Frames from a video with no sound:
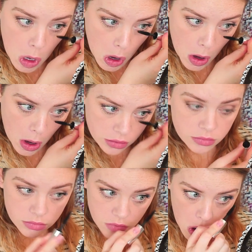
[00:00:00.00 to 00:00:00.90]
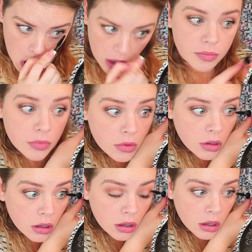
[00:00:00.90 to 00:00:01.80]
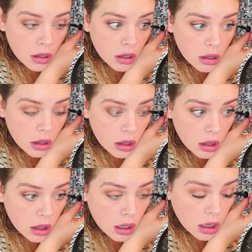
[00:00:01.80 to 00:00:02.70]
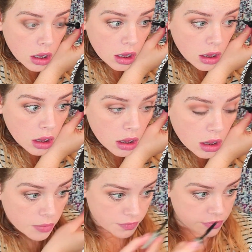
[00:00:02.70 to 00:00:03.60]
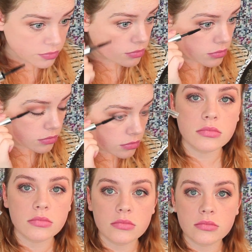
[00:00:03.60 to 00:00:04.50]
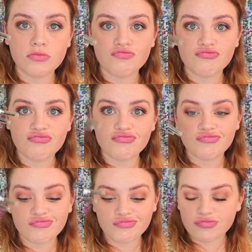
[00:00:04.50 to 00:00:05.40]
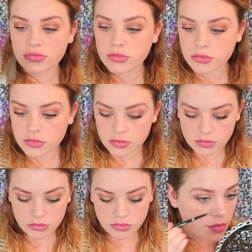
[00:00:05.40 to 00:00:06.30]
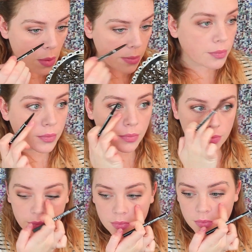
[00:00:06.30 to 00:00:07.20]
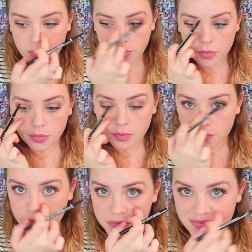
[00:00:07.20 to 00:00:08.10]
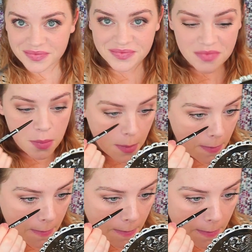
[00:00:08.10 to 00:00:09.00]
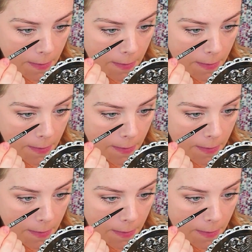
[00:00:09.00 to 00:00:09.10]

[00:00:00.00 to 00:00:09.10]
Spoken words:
your mascaras as I am. Now comes the fun part. This is when we start drawing on the freckles, and I